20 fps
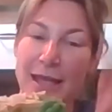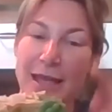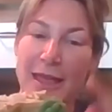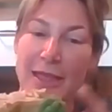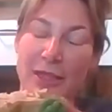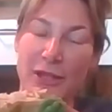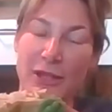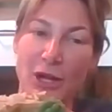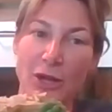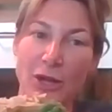
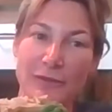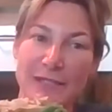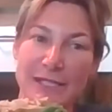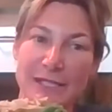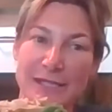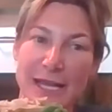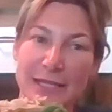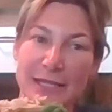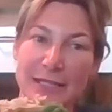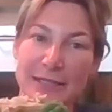Then all of a
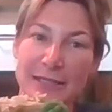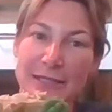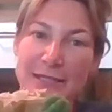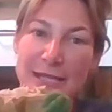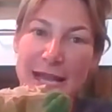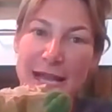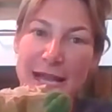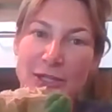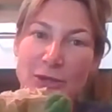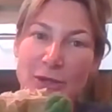sudden the
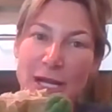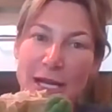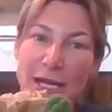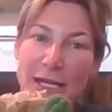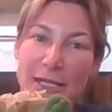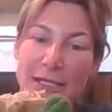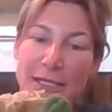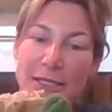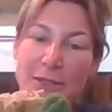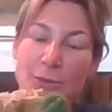
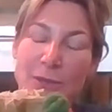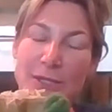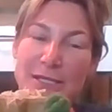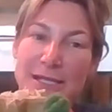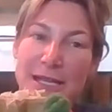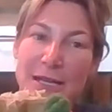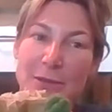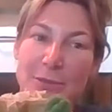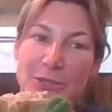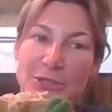cytokinin was
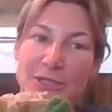able